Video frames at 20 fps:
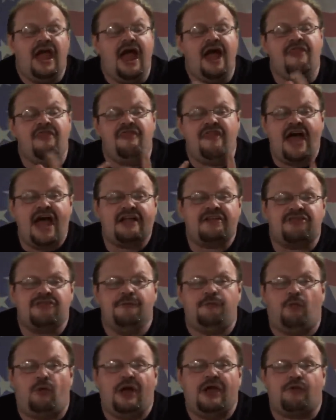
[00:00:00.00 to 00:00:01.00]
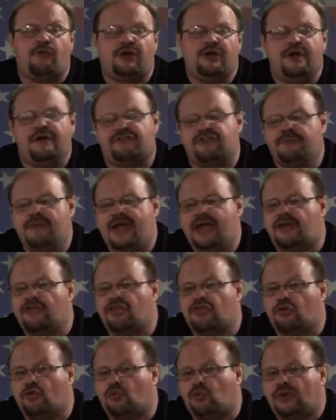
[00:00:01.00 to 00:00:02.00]
And that's the point where you have to
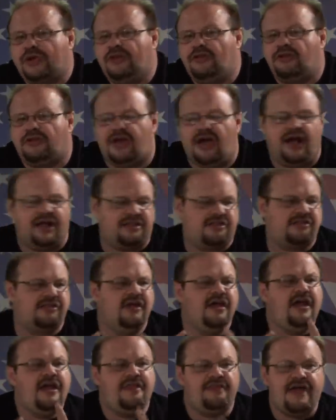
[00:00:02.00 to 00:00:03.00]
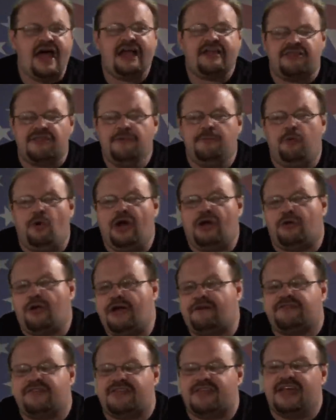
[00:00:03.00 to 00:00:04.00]
make the real cuts. That's the point where
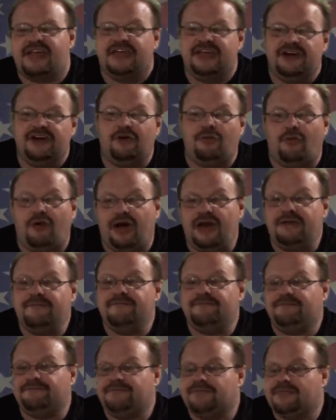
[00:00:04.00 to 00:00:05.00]
you have to say, you know what?